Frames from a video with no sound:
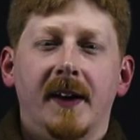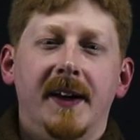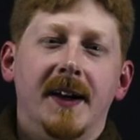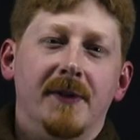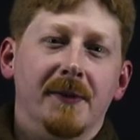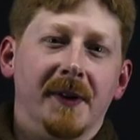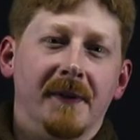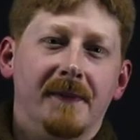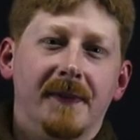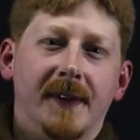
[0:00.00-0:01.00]
Hi everyone,
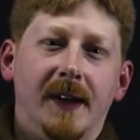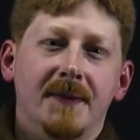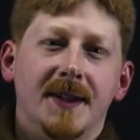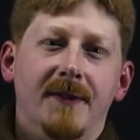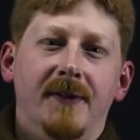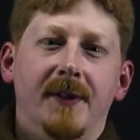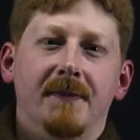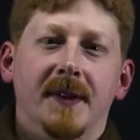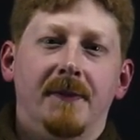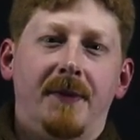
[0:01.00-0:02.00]
I'm Stefan
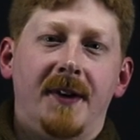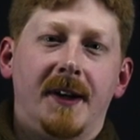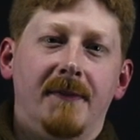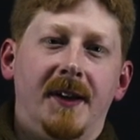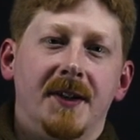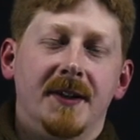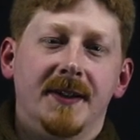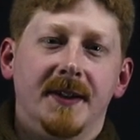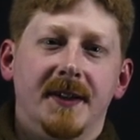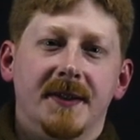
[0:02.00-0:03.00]
Wittmann, Product Manager at
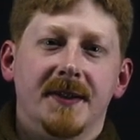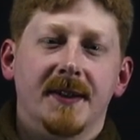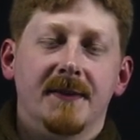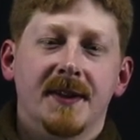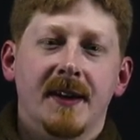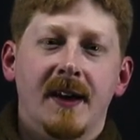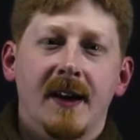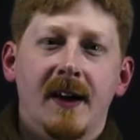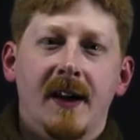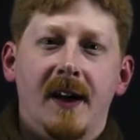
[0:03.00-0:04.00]
InterSystems.
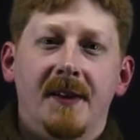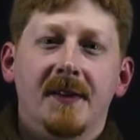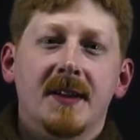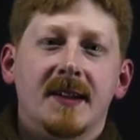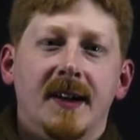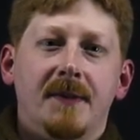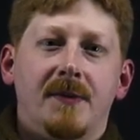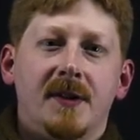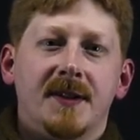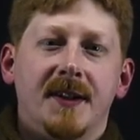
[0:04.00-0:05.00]
And in this
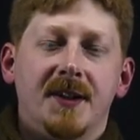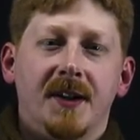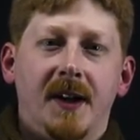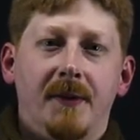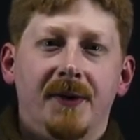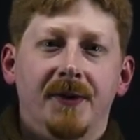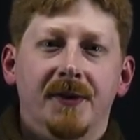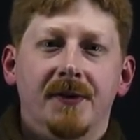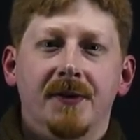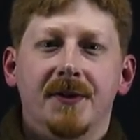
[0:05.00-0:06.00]
Lightboard session, I want to
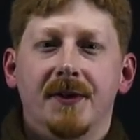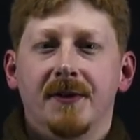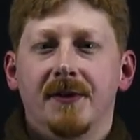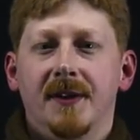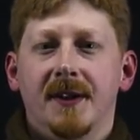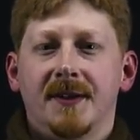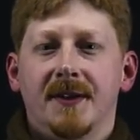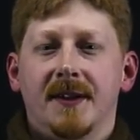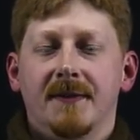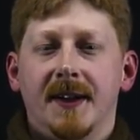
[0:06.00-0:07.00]
introduce you to
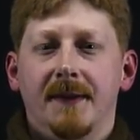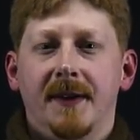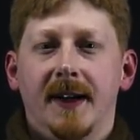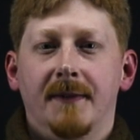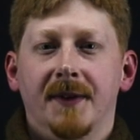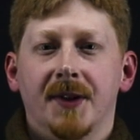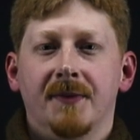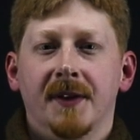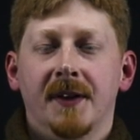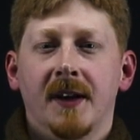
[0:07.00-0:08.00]
InterSystems API
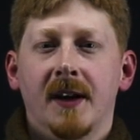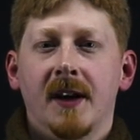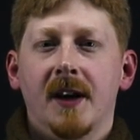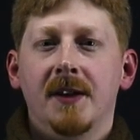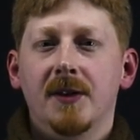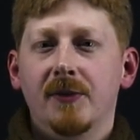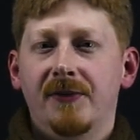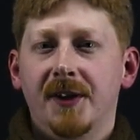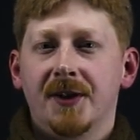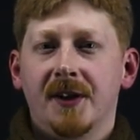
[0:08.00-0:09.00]
Management, a new
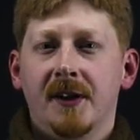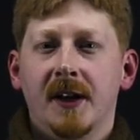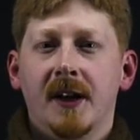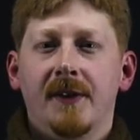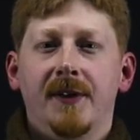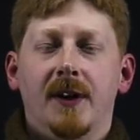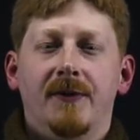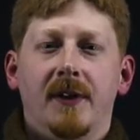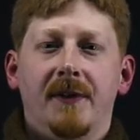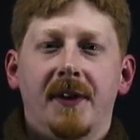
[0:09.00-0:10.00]
feature we
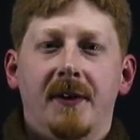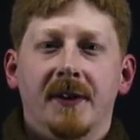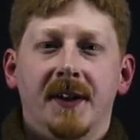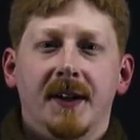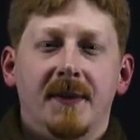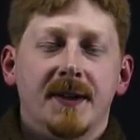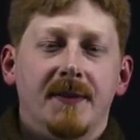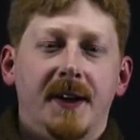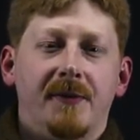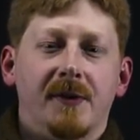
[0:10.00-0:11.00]
offer with our database
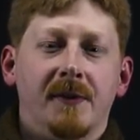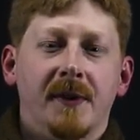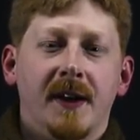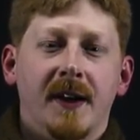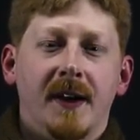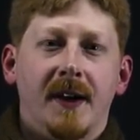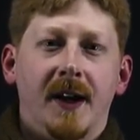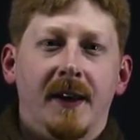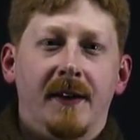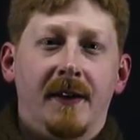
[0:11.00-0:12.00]
platform,
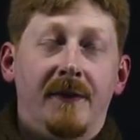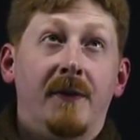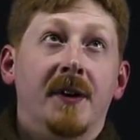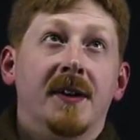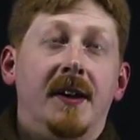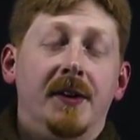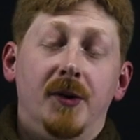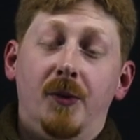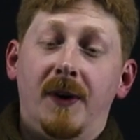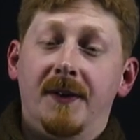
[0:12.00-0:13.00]
and I want to tell
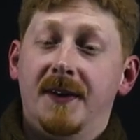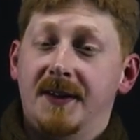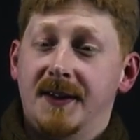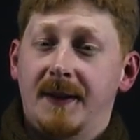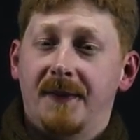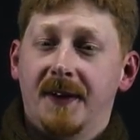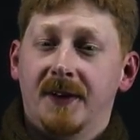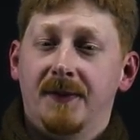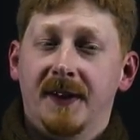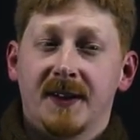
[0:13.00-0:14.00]
you why this is something
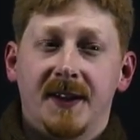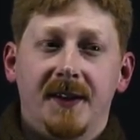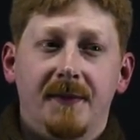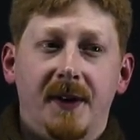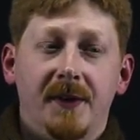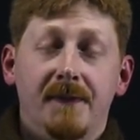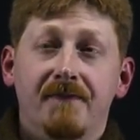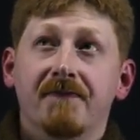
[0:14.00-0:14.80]
to be excited about.